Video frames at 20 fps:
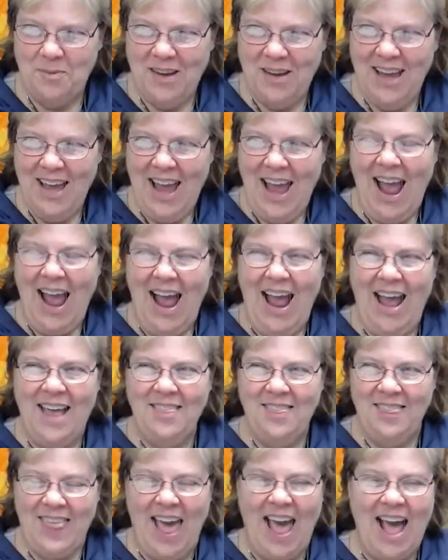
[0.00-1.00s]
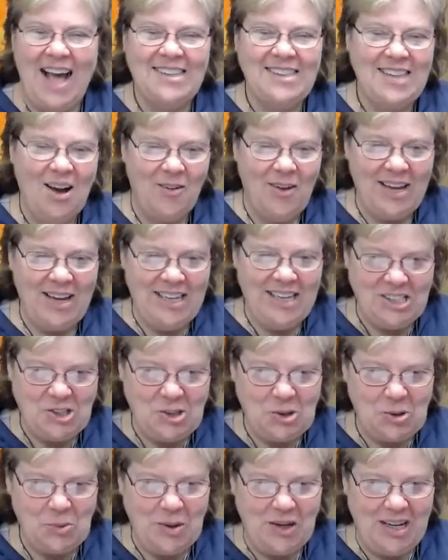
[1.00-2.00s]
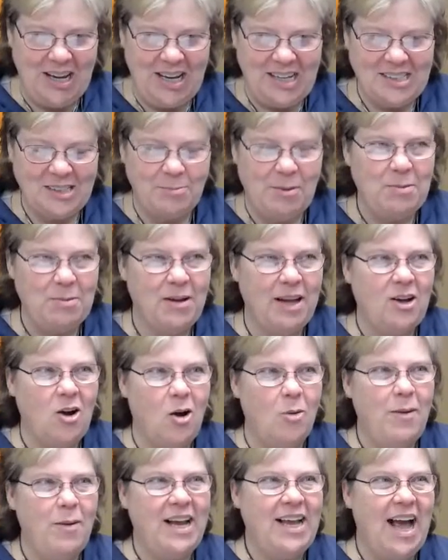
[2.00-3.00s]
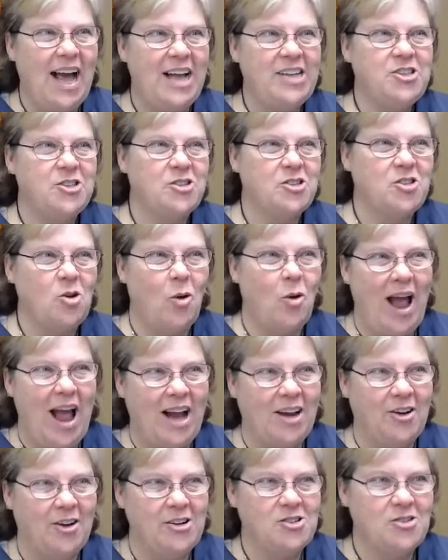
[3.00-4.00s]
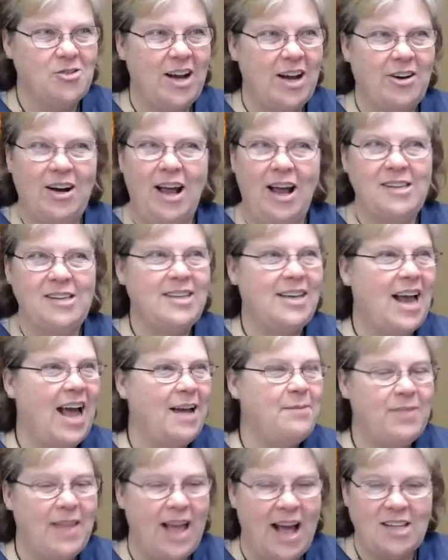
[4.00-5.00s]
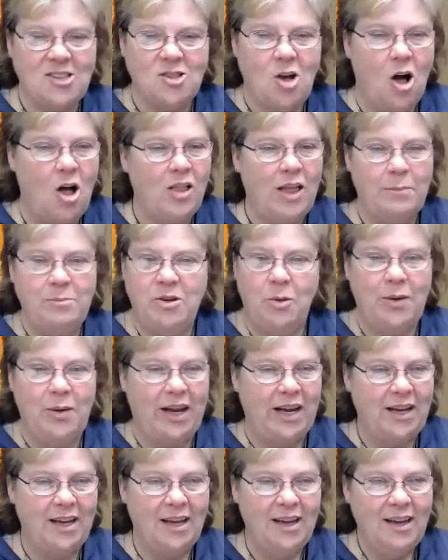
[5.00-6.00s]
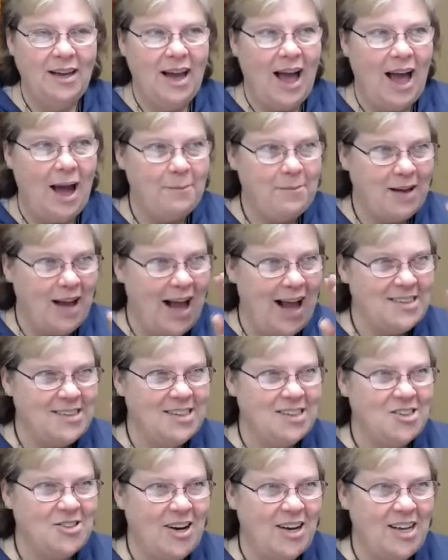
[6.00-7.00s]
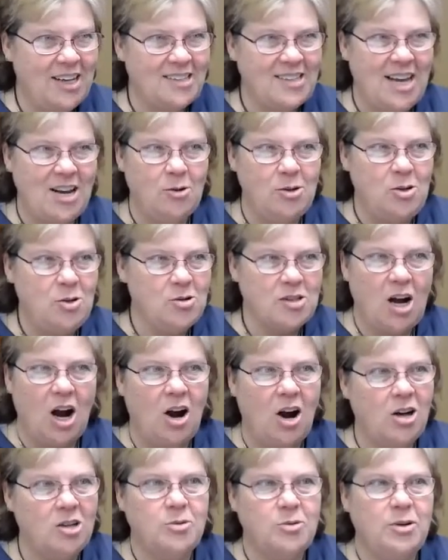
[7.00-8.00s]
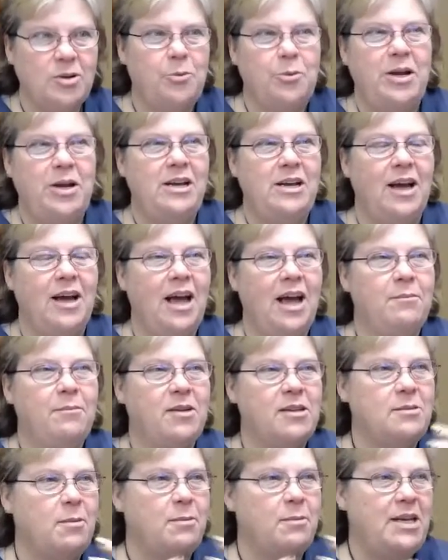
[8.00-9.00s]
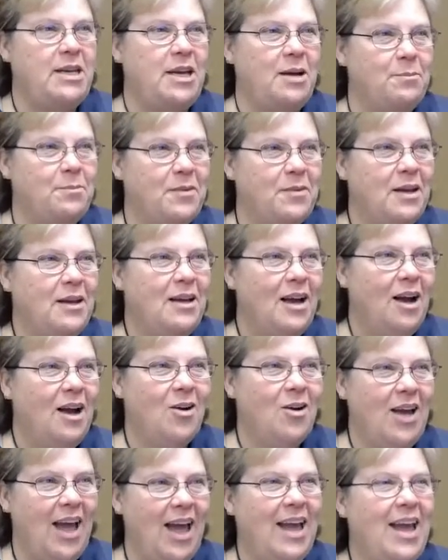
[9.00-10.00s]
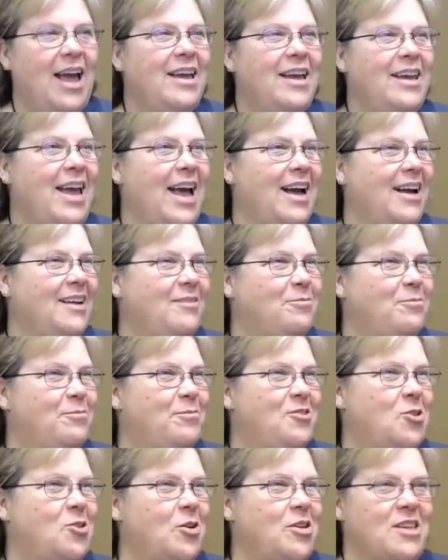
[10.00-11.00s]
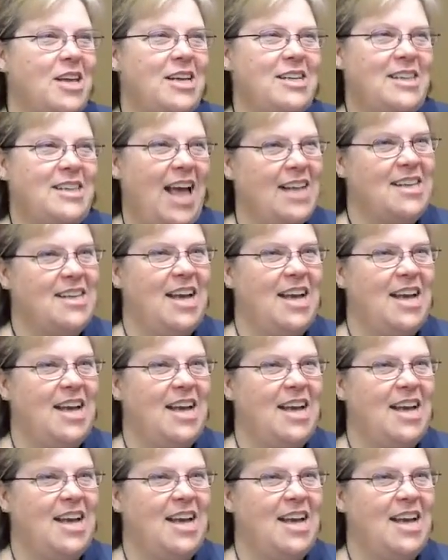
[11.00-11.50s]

Oh. And that's how I get your readings. People are like, oh my God, you're so accurate. You're so accurate. I said, that's all I'm doing. I'm concentrating because I don't use cards when I read. Because I'm a medium. Okay. Yeah. Jody's like, that's